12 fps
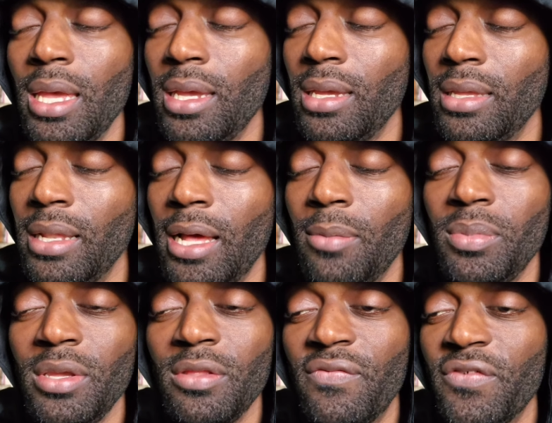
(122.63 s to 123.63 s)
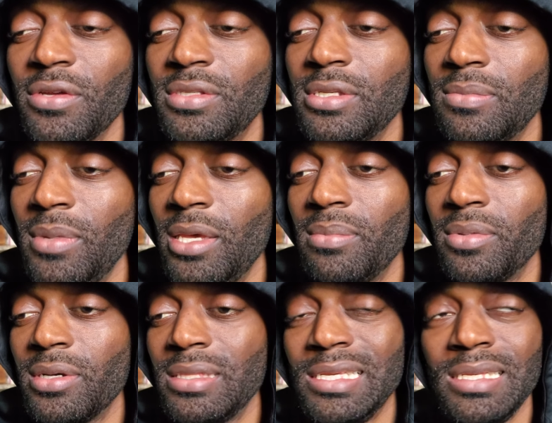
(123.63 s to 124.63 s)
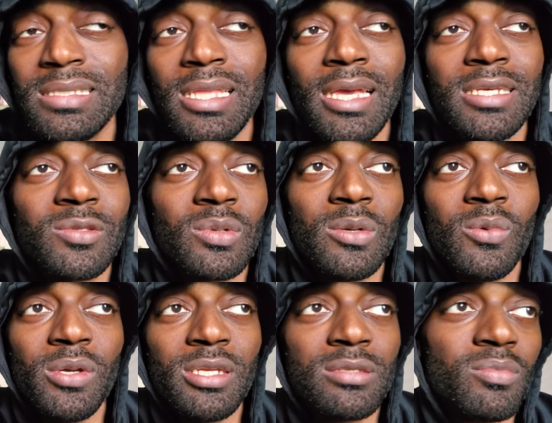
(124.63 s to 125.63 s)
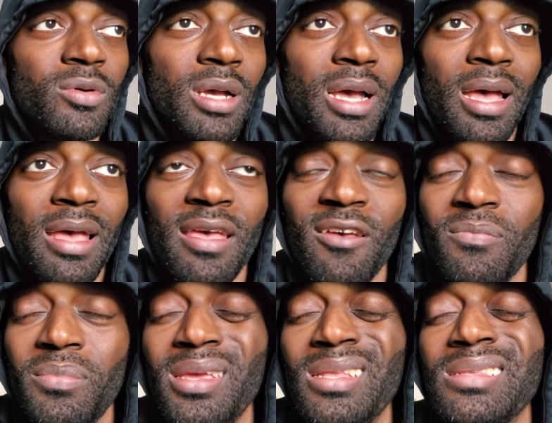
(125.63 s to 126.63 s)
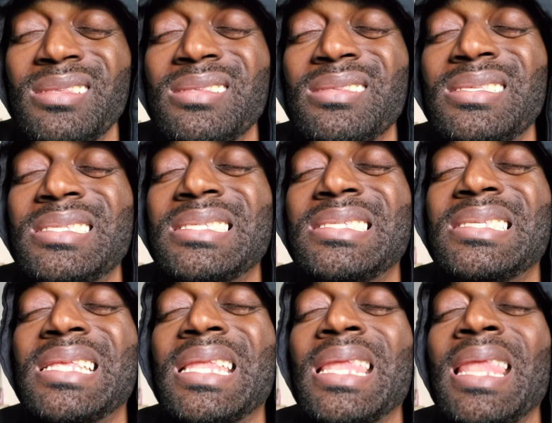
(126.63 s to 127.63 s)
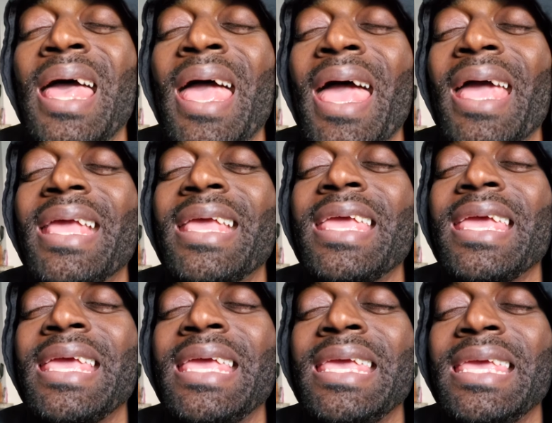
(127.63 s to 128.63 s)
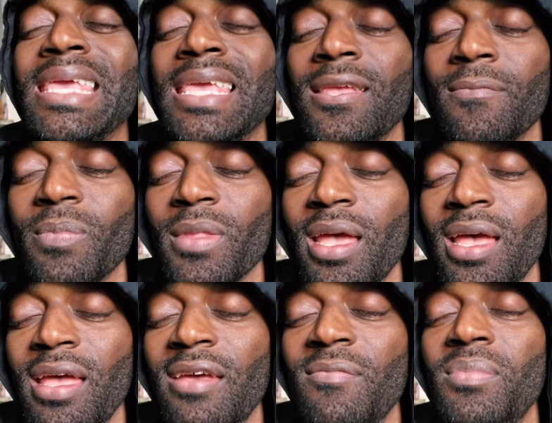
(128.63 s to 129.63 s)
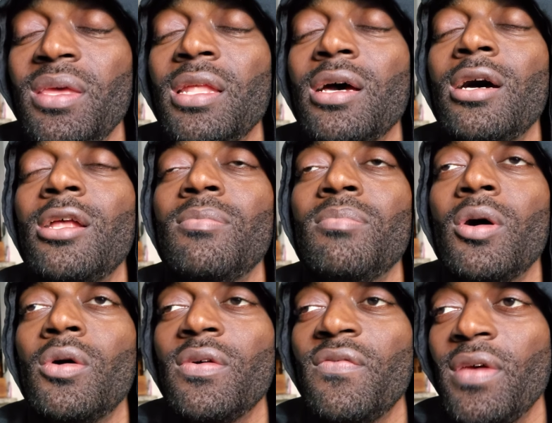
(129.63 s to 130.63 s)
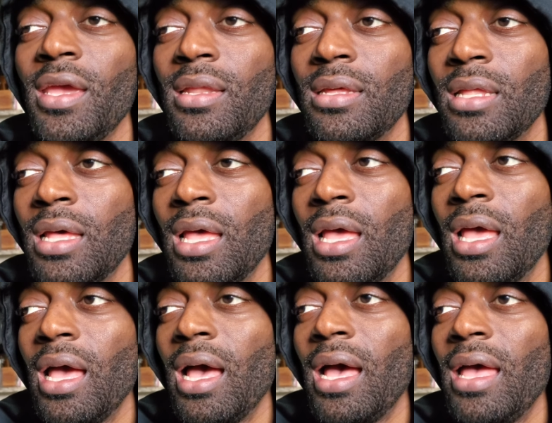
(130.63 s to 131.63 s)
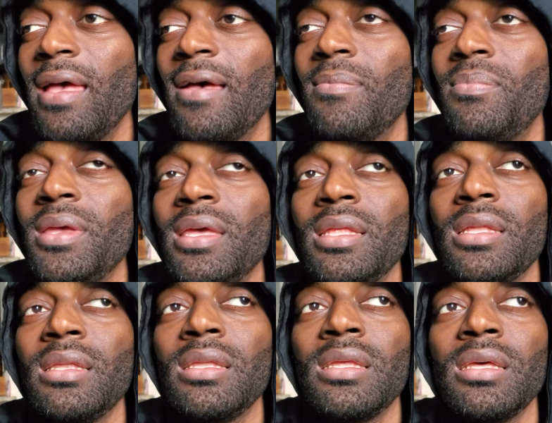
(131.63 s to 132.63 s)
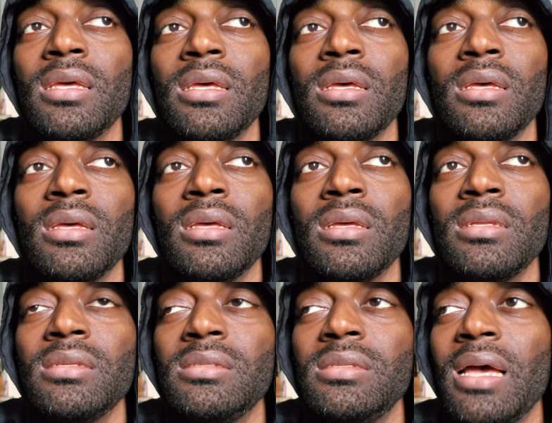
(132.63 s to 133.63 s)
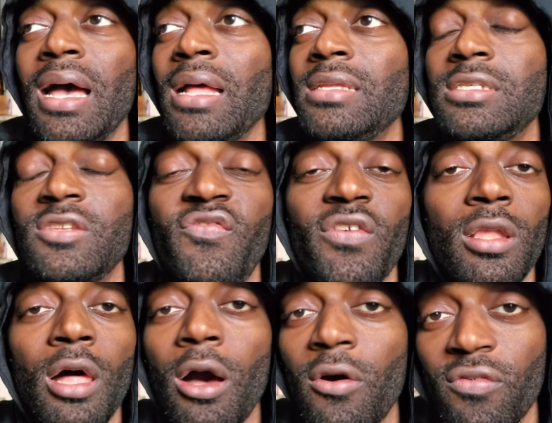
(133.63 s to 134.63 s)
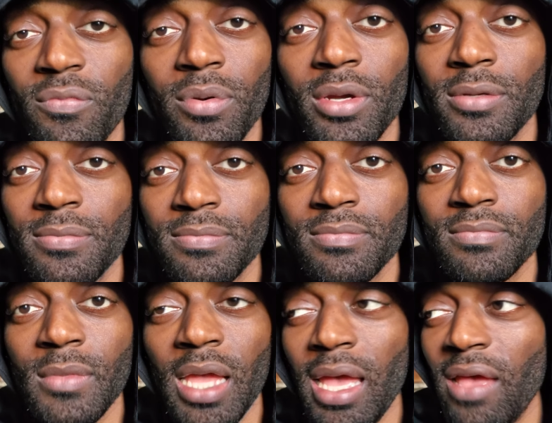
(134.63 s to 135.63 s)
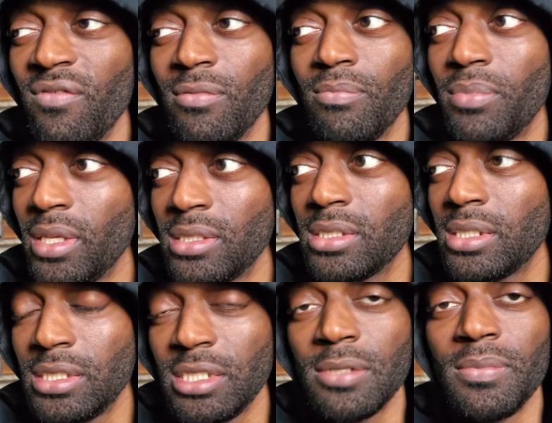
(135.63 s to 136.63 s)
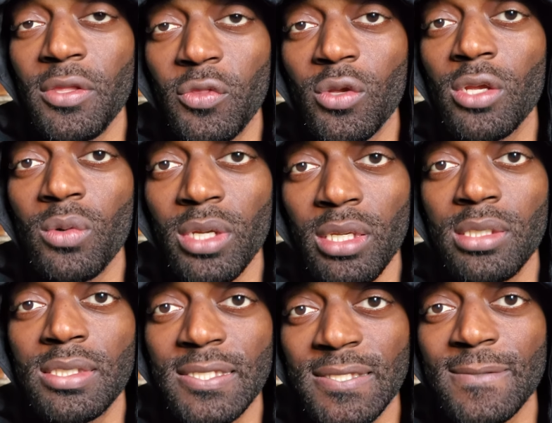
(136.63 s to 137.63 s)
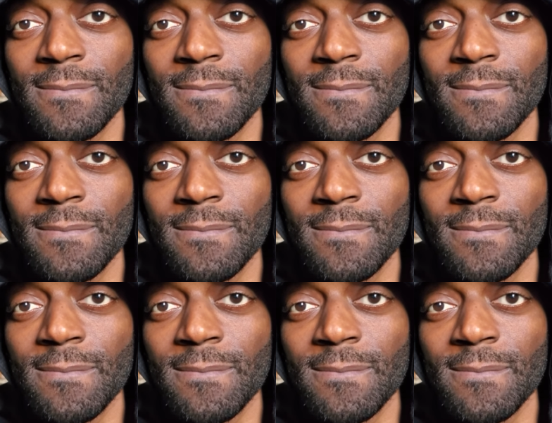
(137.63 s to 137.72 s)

Hey, and I'll be the first to admit, bro, these last three weeks, bro, I have been slacking. I have been unmotivated. I have been, I just fell off, bro. I haven't been to the gym in three weeks.